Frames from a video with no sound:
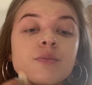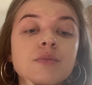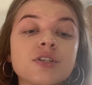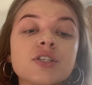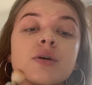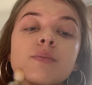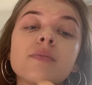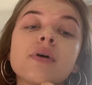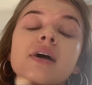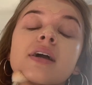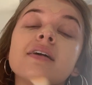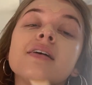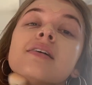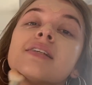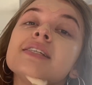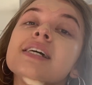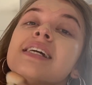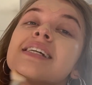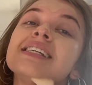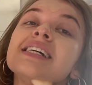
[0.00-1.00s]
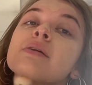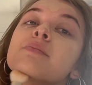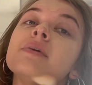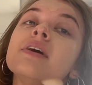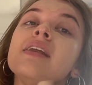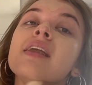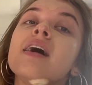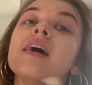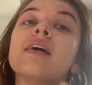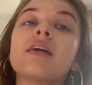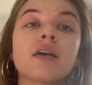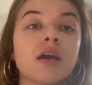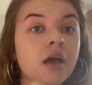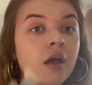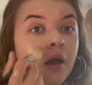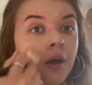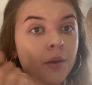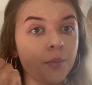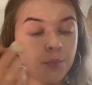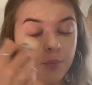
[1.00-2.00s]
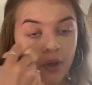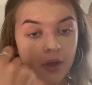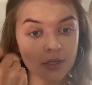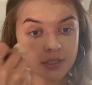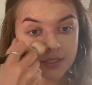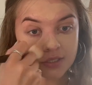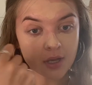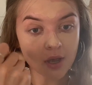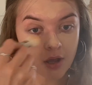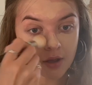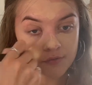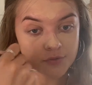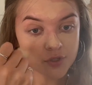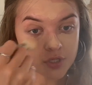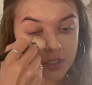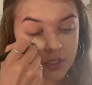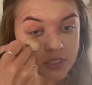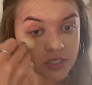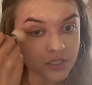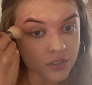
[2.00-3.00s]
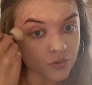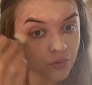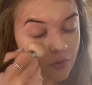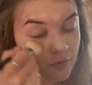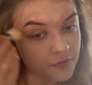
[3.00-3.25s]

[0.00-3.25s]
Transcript: which I might take down my neck, but I've just sort of